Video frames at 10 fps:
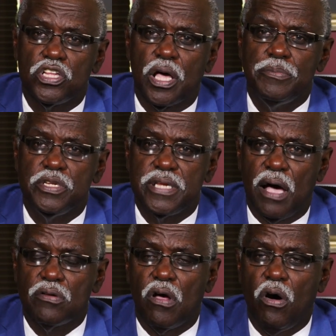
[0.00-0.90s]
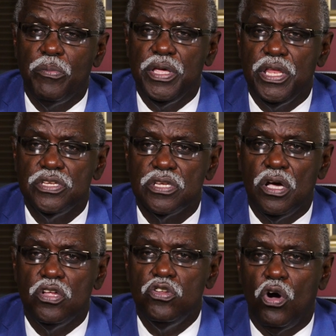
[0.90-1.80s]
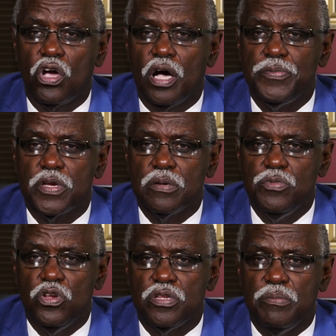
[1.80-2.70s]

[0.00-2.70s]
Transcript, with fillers: to come to town hall meetings nor come to community